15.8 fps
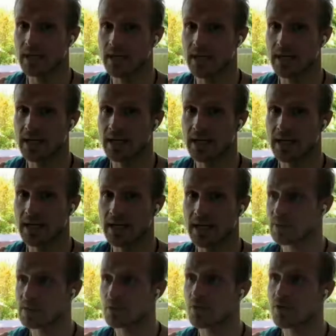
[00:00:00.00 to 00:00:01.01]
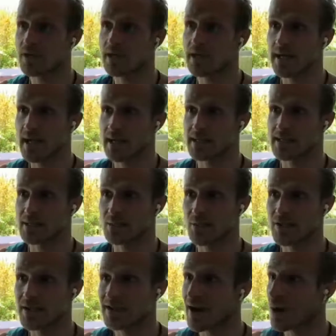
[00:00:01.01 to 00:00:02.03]
connection happens within us,
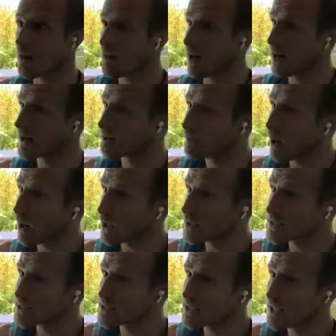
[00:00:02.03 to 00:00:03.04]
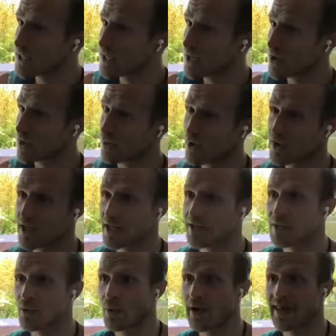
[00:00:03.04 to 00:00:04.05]
within our body parts,
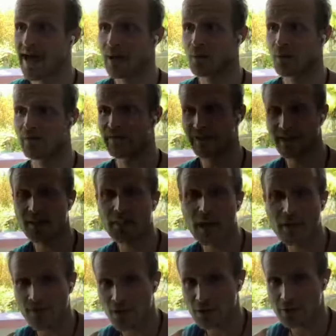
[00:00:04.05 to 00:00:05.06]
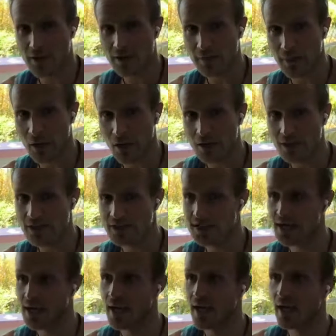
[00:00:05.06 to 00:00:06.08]
within the way that we feel about those body parts,
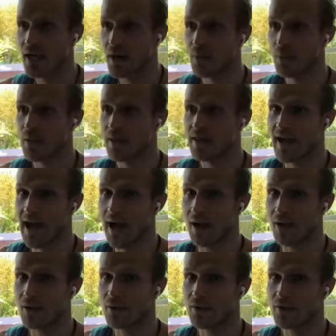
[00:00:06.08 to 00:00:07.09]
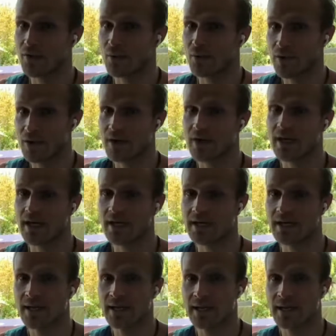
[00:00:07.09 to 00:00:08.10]

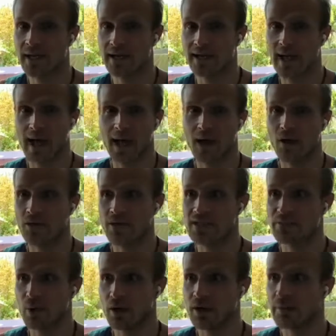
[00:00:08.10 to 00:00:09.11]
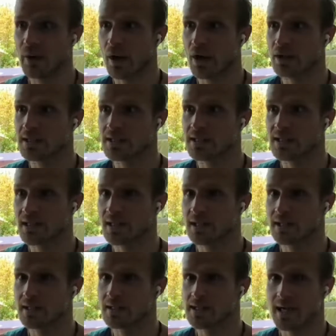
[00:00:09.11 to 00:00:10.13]
within and how these body parts
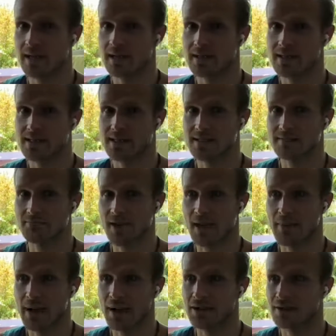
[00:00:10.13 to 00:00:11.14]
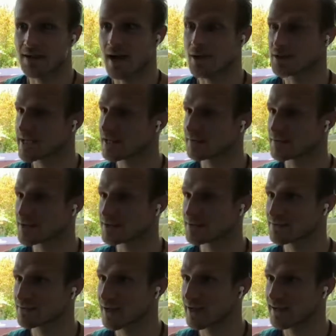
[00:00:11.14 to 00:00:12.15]
tell us about
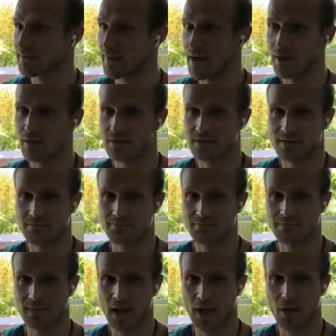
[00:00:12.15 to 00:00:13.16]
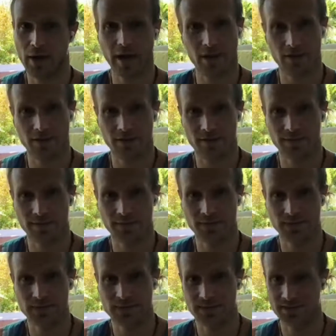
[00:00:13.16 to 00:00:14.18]
ourselves, right? About our health
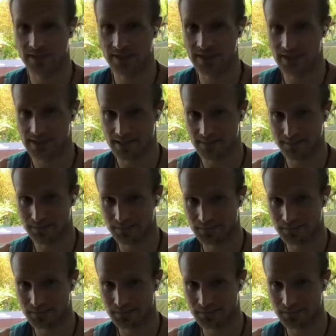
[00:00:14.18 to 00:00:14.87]
and stuff like this.